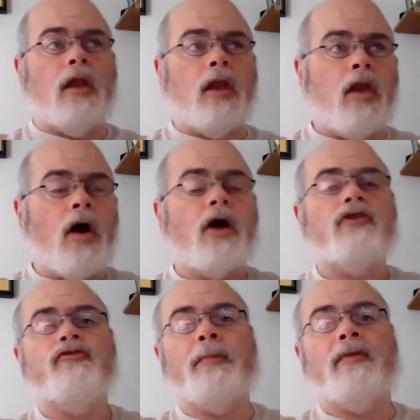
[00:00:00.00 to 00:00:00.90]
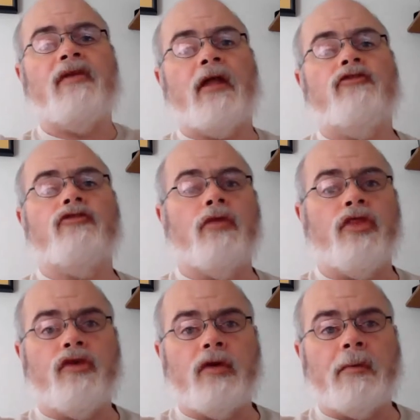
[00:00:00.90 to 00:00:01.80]
large
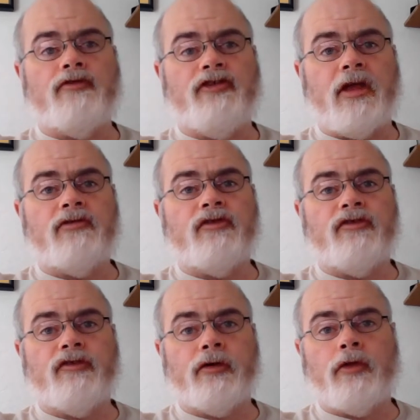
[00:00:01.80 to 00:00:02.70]
potential thermal changes